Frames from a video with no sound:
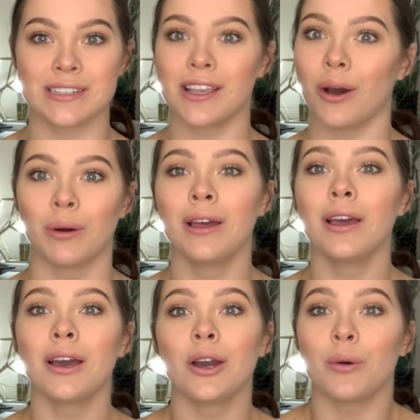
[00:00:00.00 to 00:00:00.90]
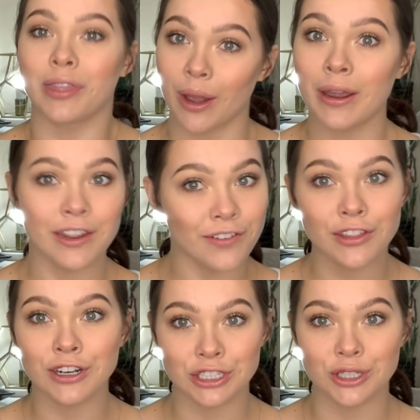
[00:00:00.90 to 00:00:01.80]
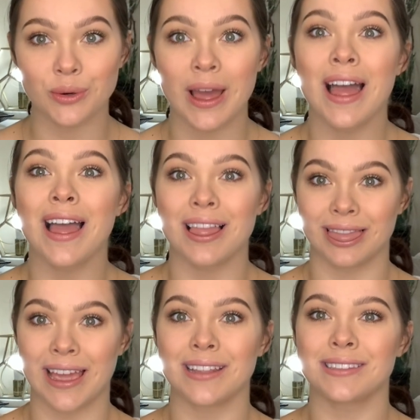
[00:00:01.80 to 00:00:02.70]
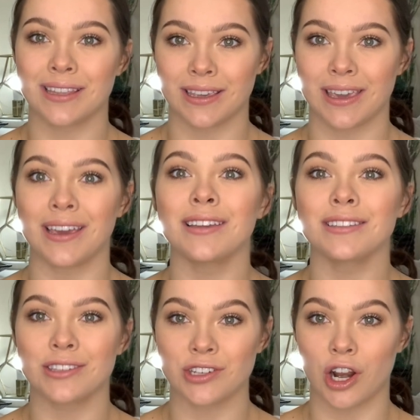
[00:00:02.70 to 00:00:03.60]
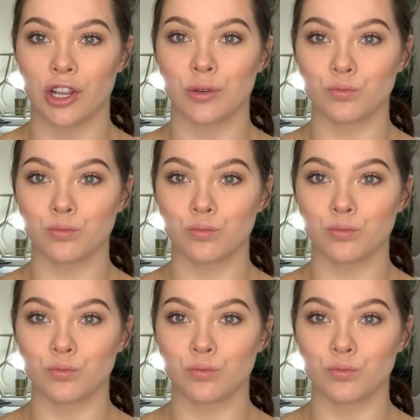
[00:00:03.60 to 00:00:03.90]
So without any further ado, let's get started.